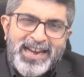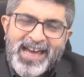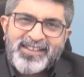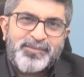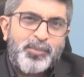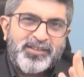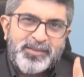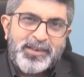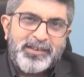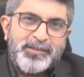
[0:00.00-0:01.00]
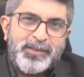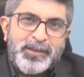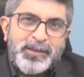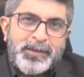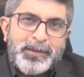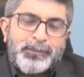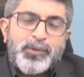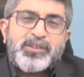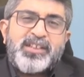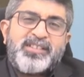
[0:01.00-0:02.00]
as possible.
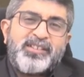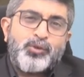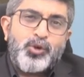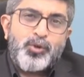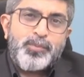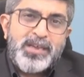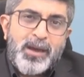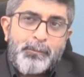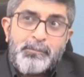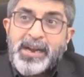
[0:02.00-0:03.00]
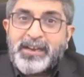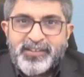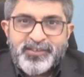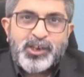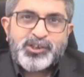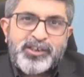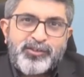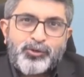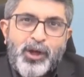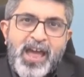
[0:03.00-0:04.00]
So this is going to be a big discussion,
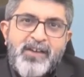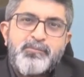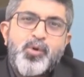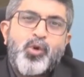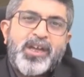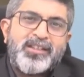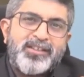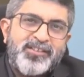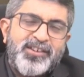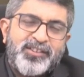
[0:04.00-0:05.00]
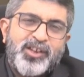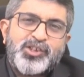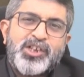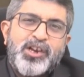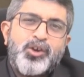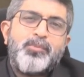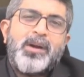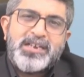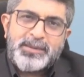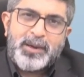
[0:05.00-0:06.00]
so I have broken this discussion into
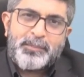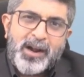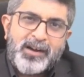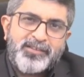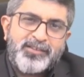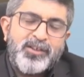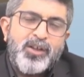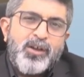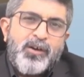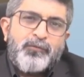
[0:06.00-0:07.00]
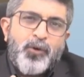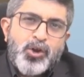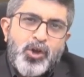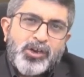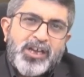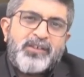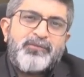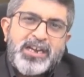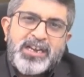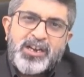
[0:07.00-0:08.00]
multiple parts for your
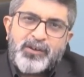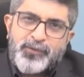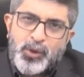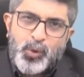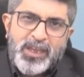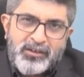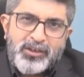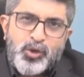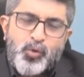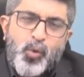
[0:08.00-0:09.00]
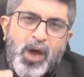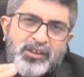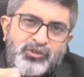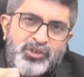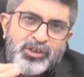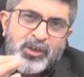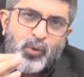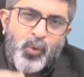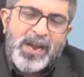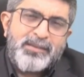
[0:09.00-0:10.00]
convenient viewing. You watch
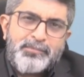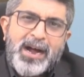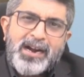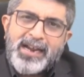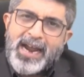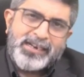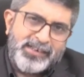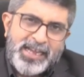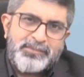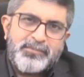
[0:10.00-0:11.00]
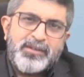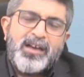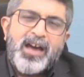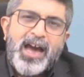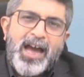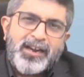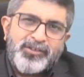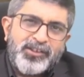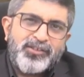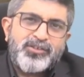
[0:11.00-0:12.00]
one part at a time, and
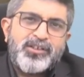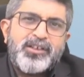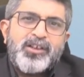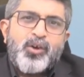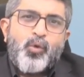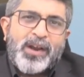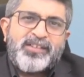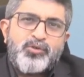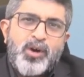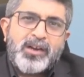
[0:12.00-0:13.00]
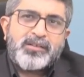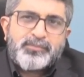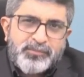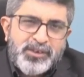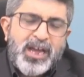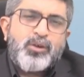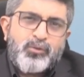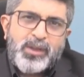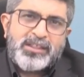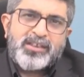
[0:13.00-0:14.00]
just once you are done
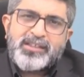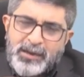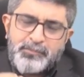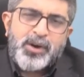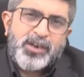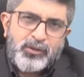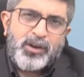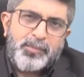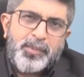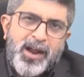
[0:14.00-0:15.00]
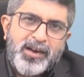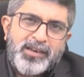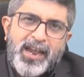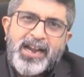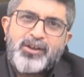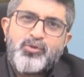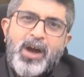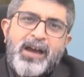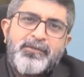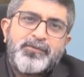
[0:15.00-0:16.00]
with that particular part and you
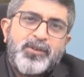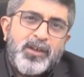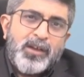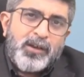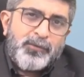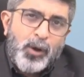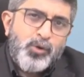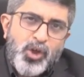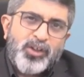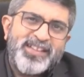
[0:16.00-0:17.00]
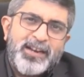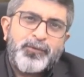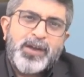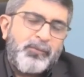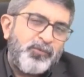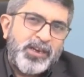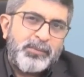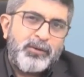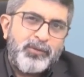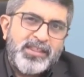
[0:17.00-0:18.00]
have found yourself
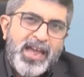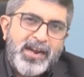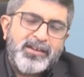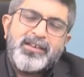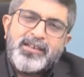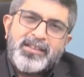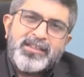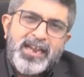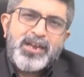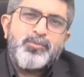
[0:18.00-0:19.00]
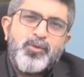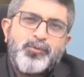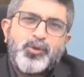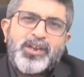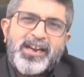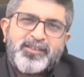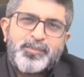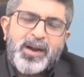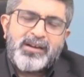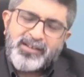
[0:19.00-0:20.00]
comfortable with that, then you move to the next
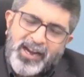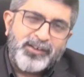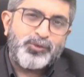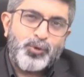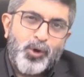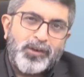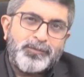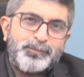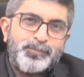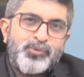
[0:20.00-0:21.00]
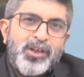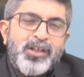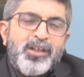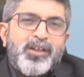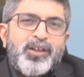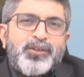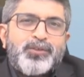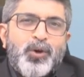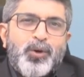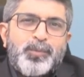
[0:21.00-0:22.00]
part and so on.
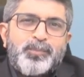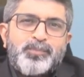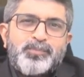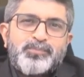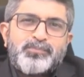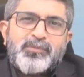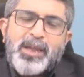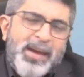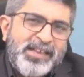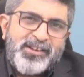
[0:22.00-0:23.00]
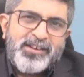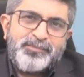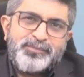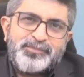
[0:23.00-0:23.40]
So imagine